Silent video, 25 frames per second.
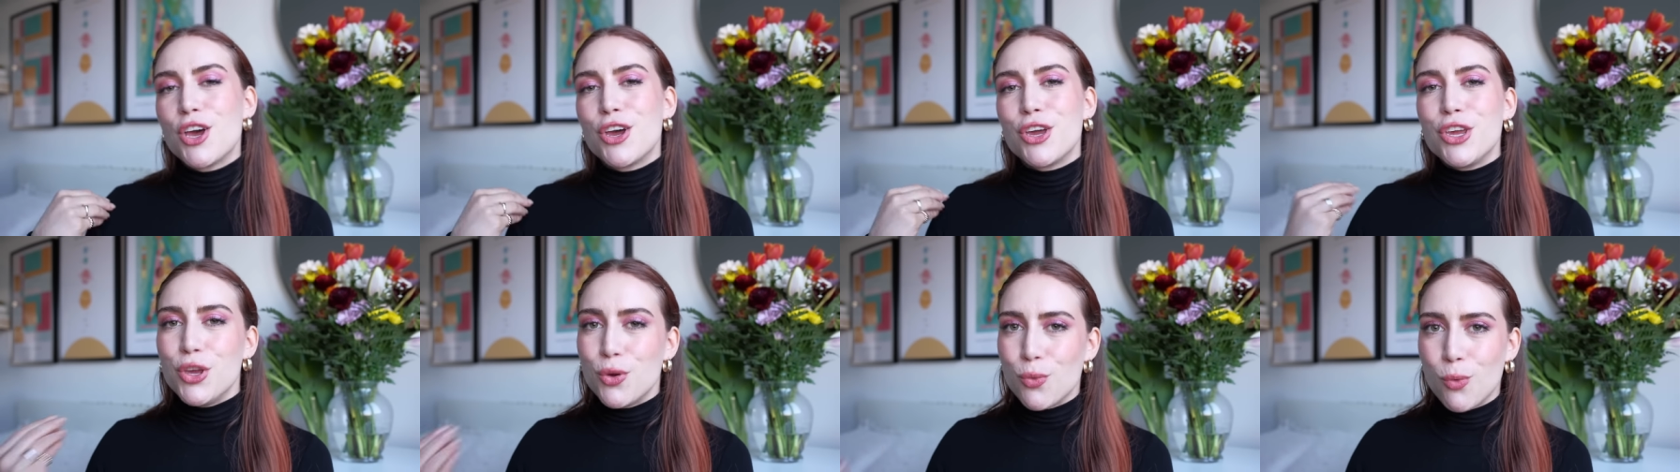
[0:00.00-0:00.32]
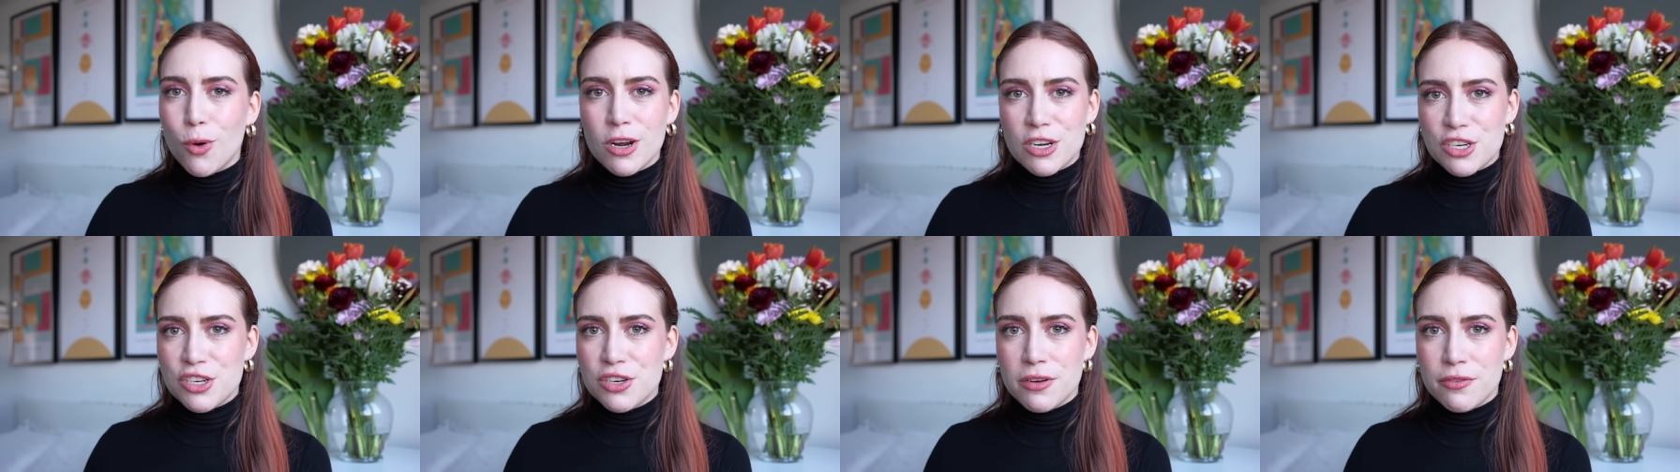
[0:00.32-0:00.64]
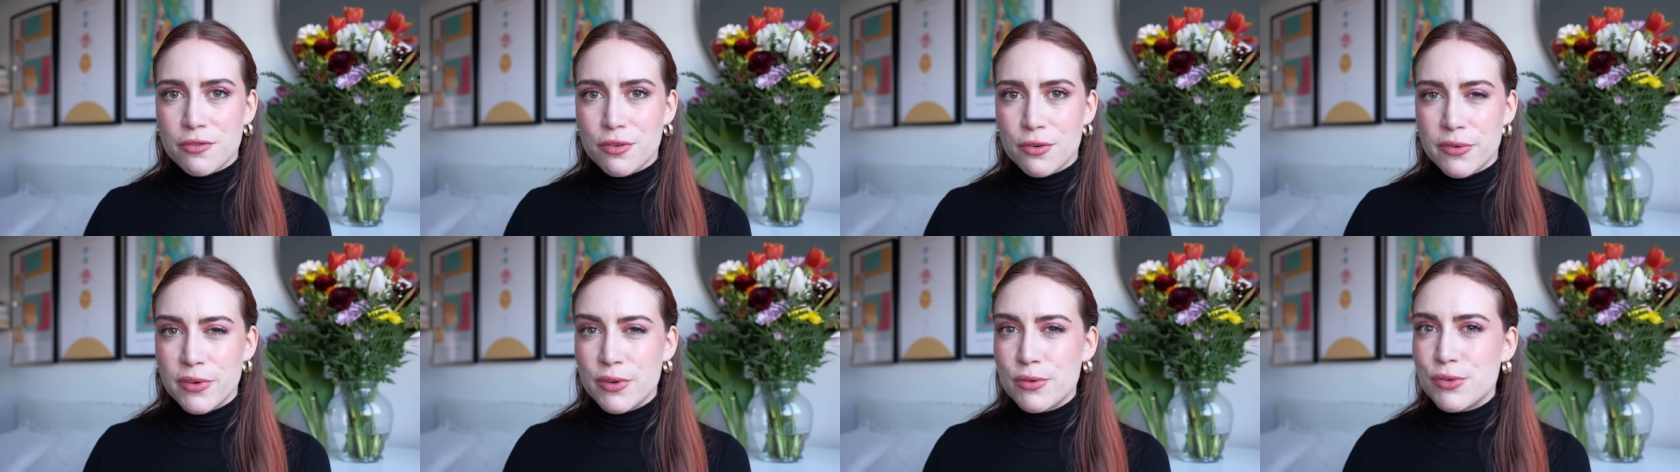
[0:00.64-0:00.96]
you watch
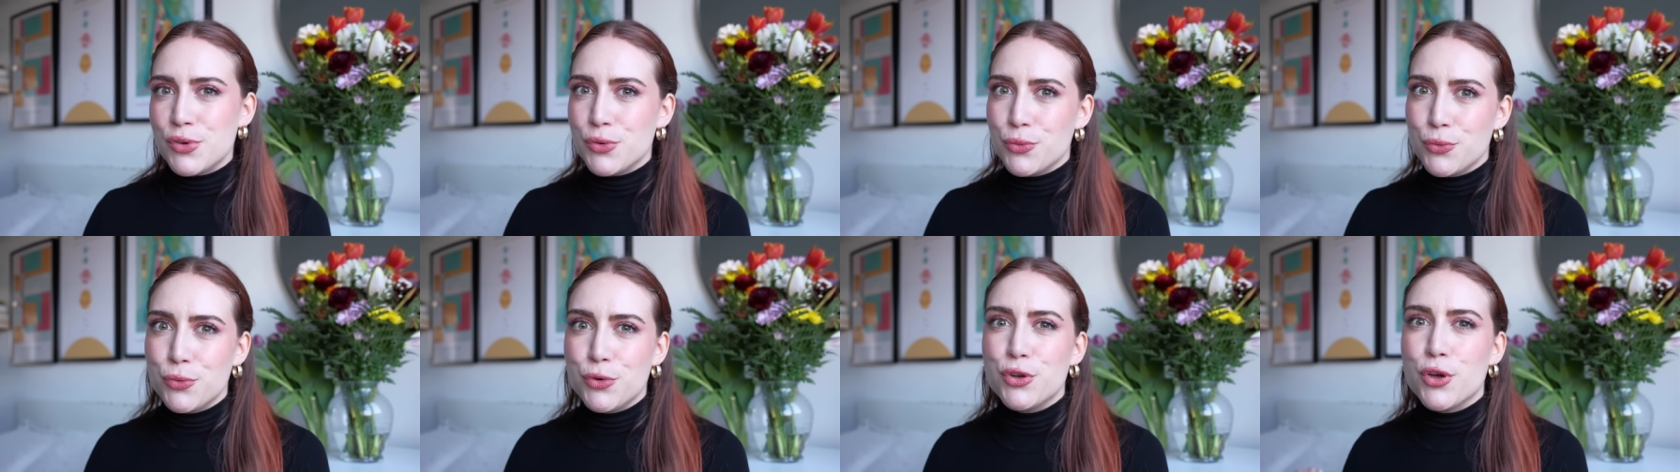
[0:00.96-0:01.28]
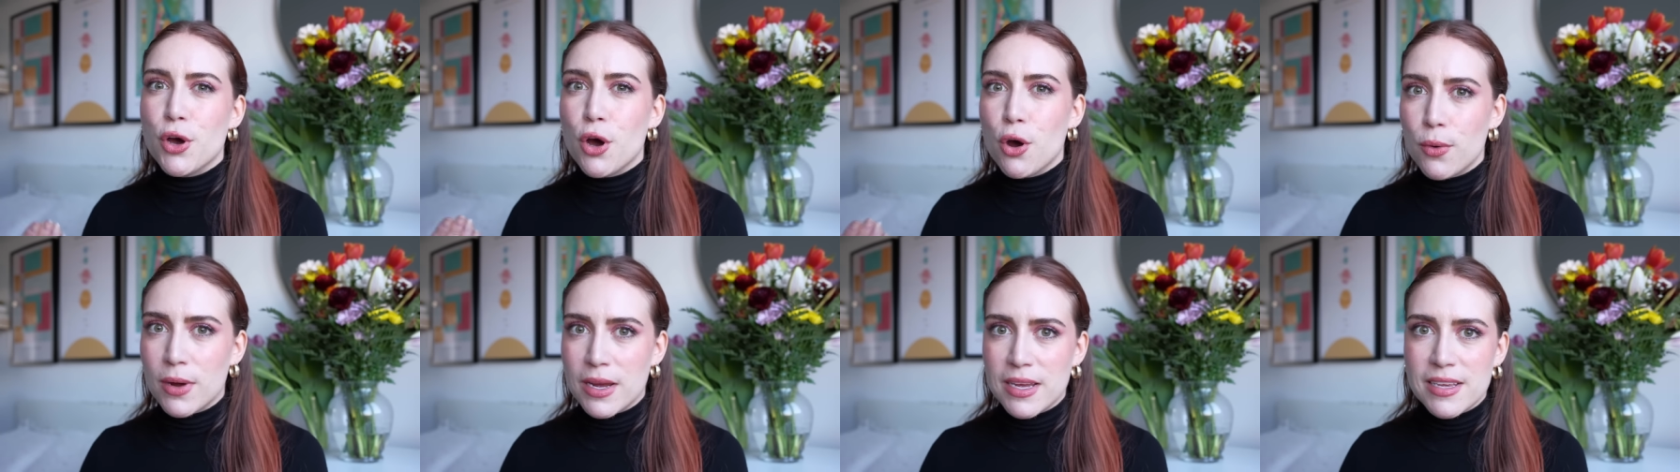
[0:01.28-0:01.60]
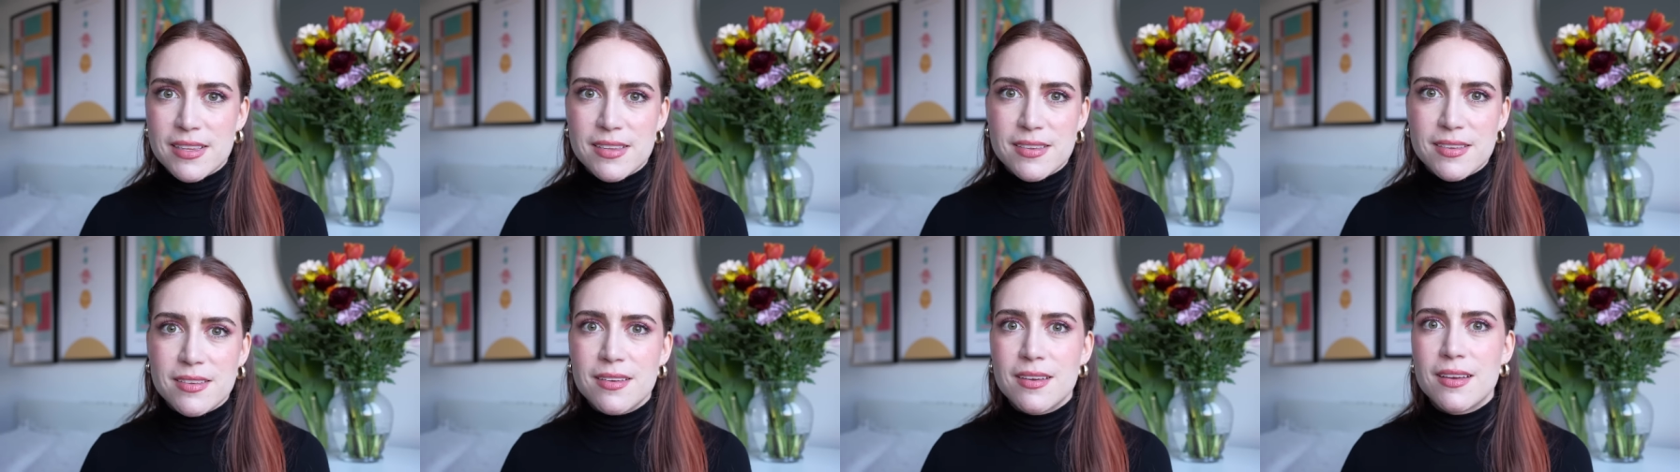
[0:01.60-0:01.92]
enough reviews, you know
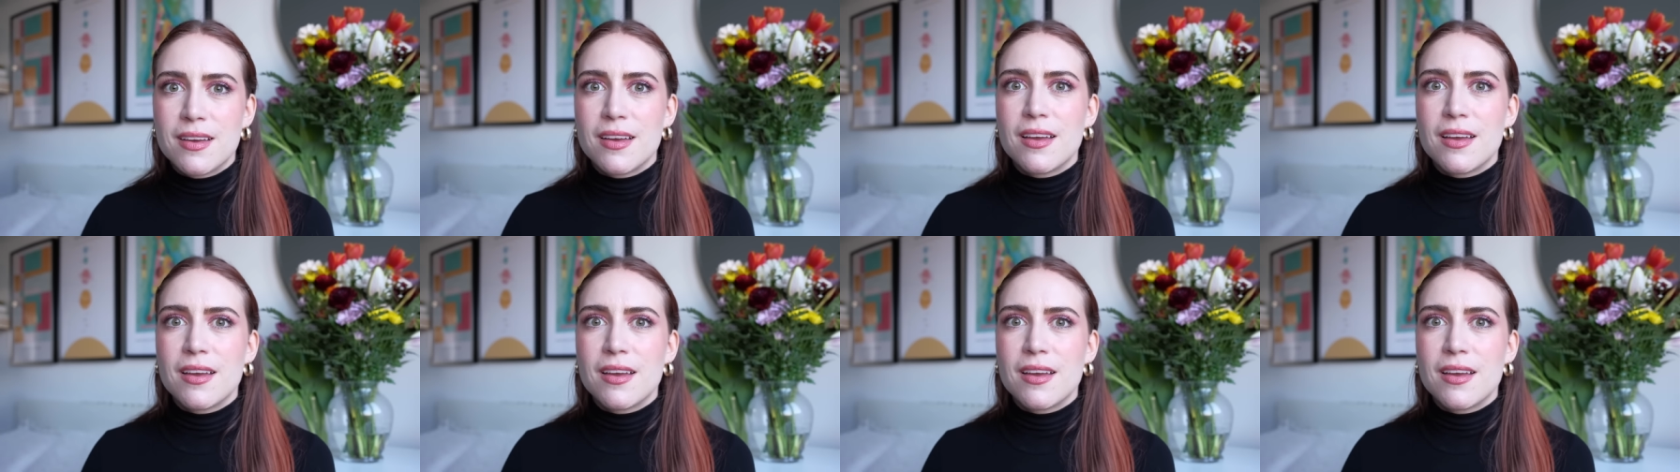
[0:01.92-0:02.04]
it's